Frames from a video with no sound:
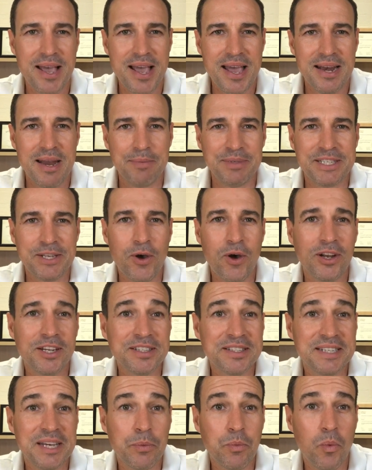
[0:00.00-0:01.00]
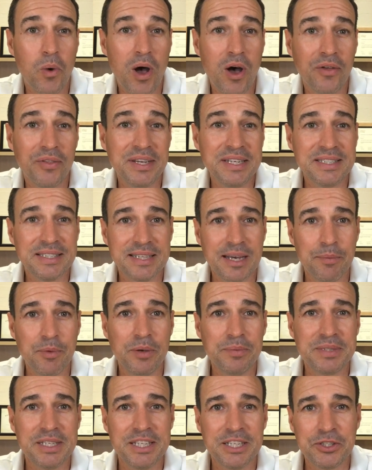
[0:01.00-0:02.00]
Now, Mr. Collins said, while these
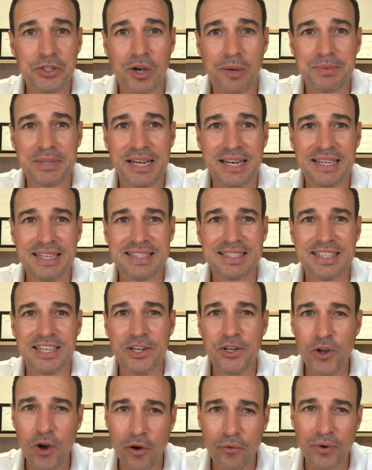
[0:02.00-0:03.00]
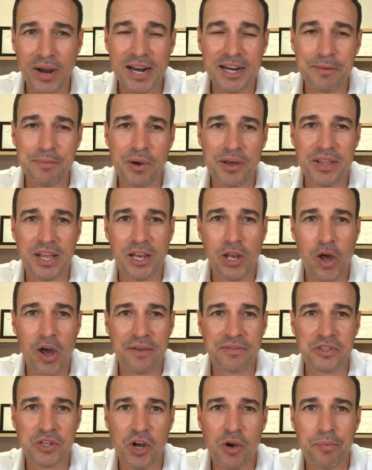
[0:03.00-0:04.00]
suburbs in the top 10 list are not rated by their
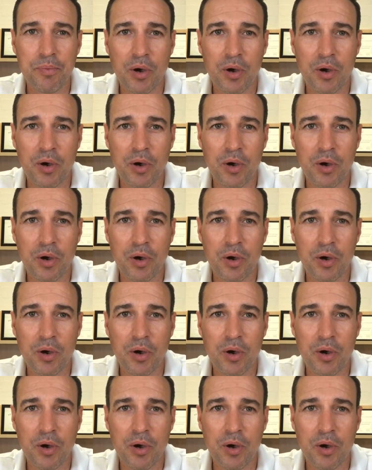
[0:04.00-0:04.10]
lifestyle,